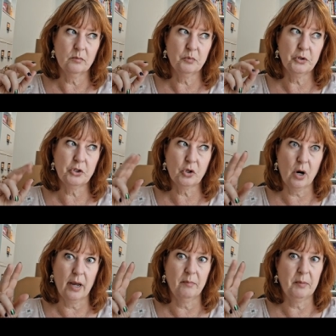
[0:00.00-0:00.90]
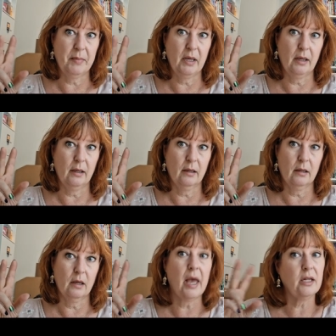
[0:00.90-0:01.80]
prescribed me
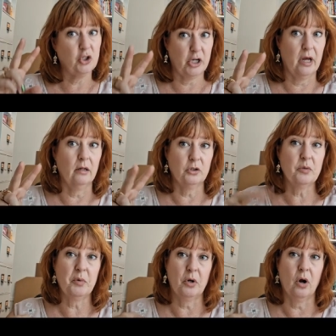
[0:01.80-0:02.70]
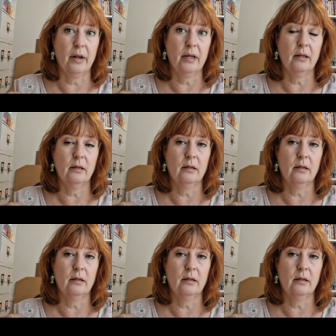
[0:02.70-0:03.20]
a gel to put on it.